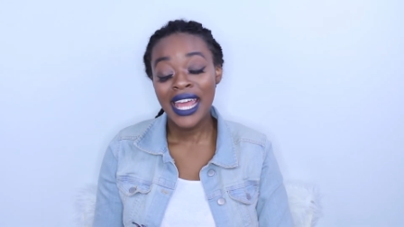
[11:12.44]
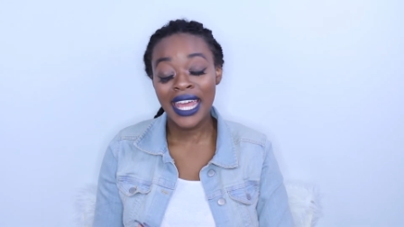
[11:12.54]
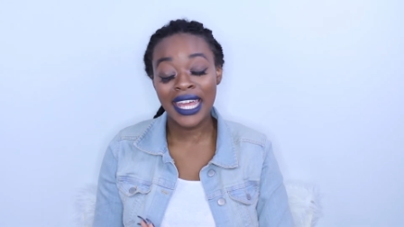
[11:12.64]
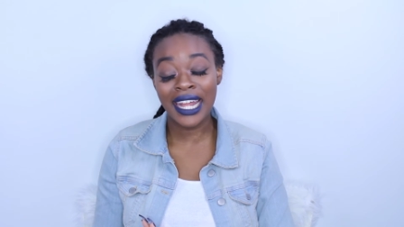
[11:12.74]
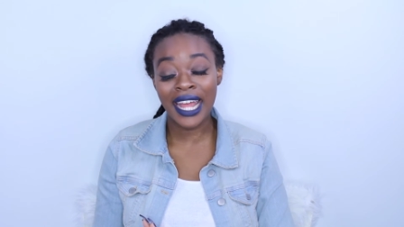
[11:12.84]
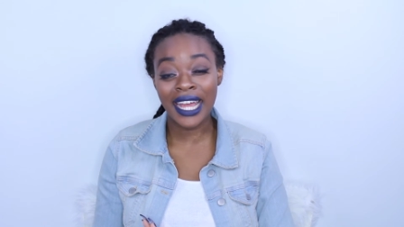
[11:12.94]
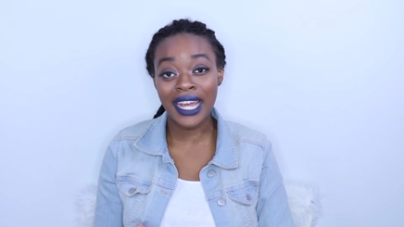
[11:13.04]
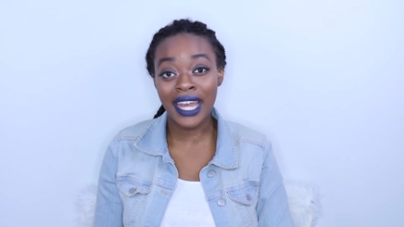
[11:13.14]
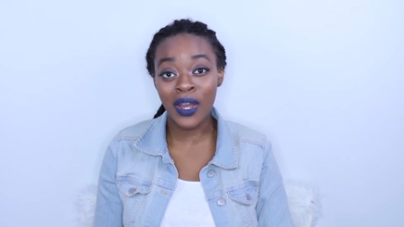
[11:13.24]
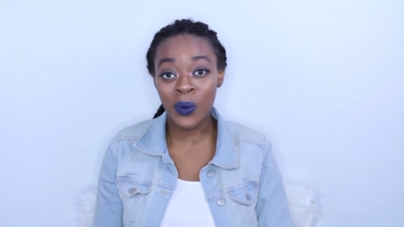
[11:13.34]
and I
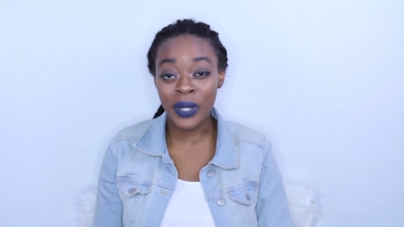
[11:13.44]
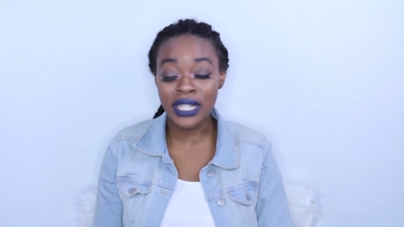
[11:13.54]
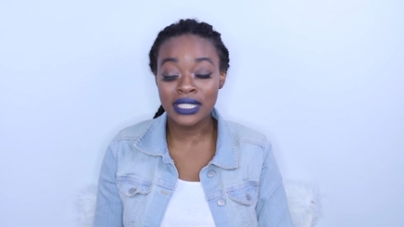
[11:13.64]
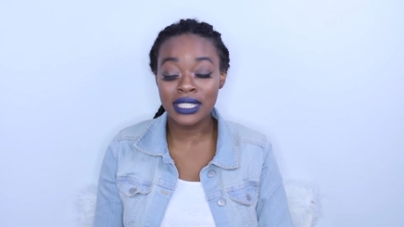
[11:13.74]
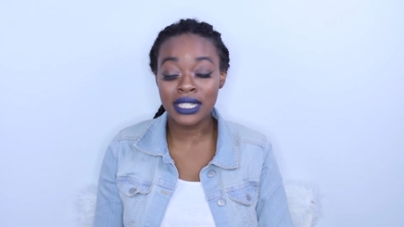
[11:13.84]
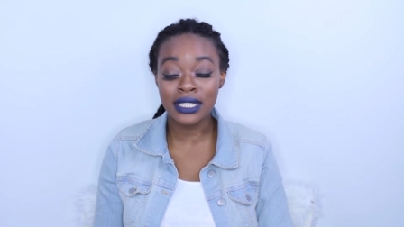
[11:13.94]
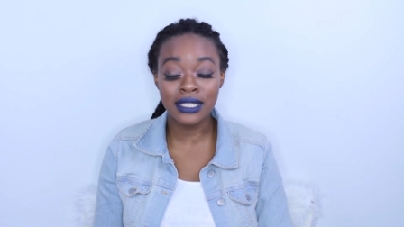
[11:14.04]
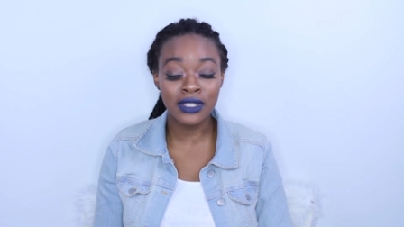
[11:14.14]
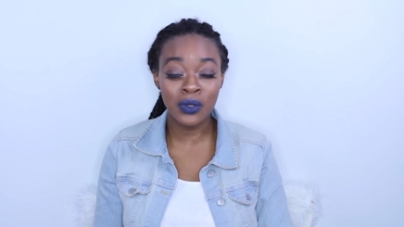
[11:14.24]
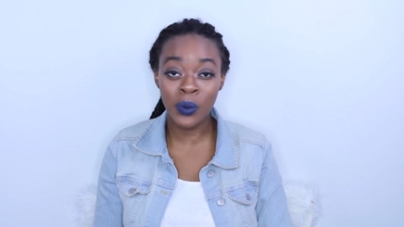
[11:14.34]
can't wait to
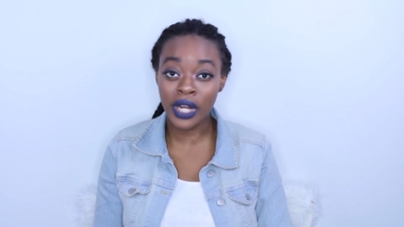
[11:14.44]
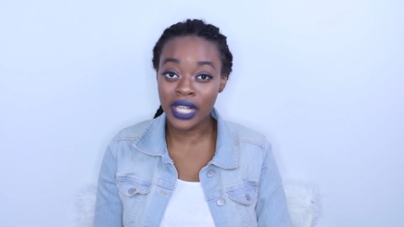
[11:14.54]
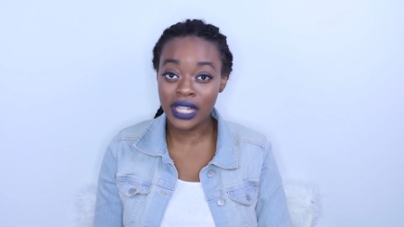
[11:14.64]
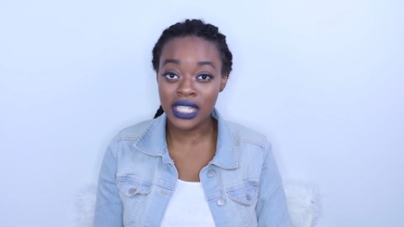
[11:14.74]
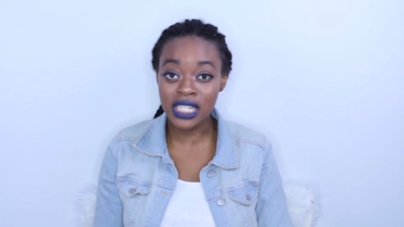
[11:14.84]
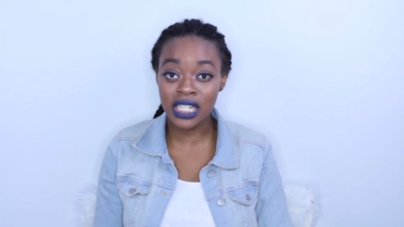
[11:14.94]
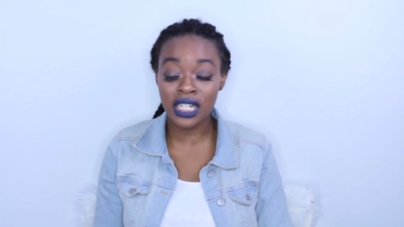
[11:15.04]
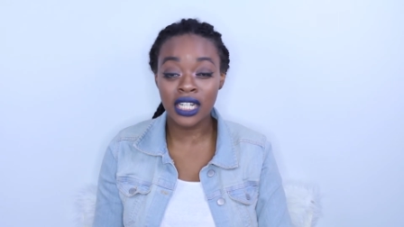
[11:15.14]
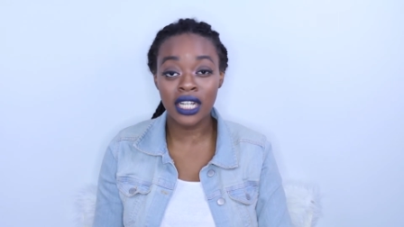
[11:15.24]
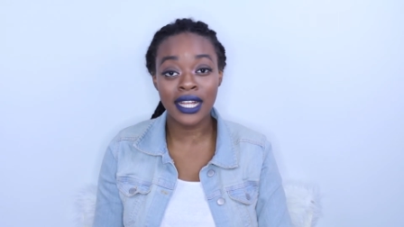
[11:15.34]
continue working this
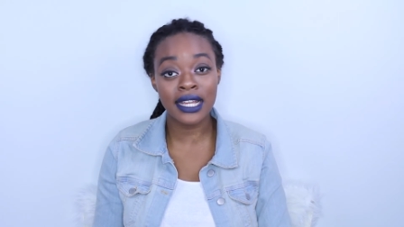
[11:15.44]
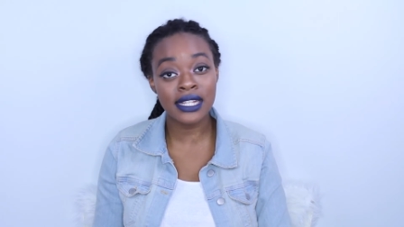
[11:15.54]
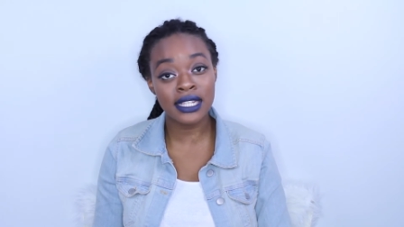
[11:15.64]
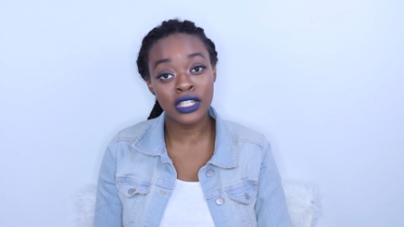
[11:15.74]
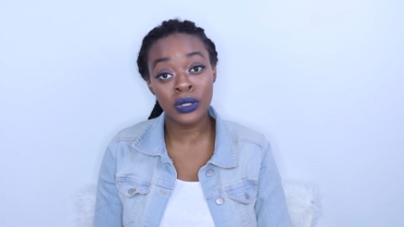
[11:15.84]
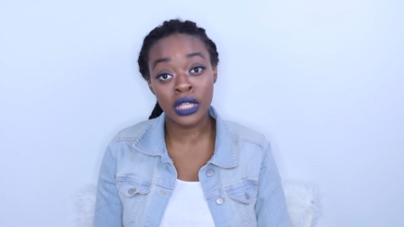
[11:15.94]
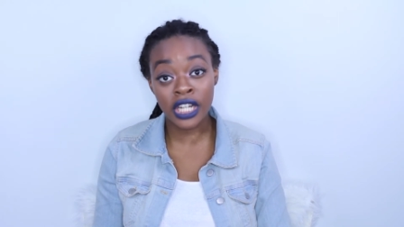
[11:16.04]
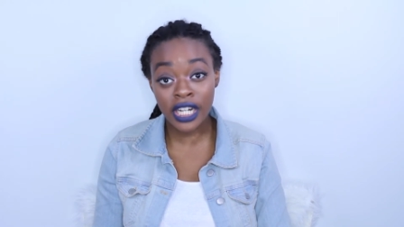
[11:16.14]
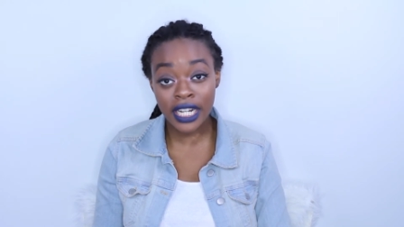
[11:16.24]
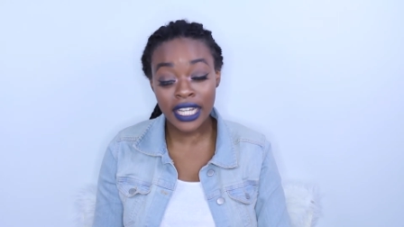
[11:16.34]
year and continue
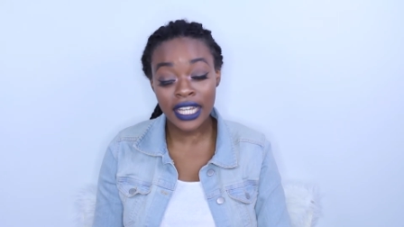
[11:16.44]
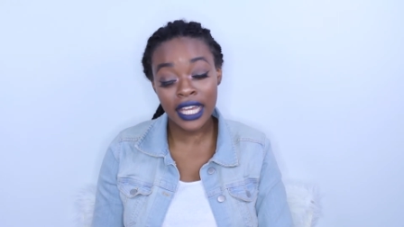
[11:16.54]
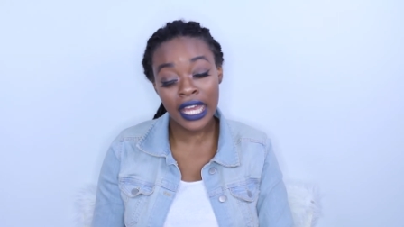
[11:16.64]
learning.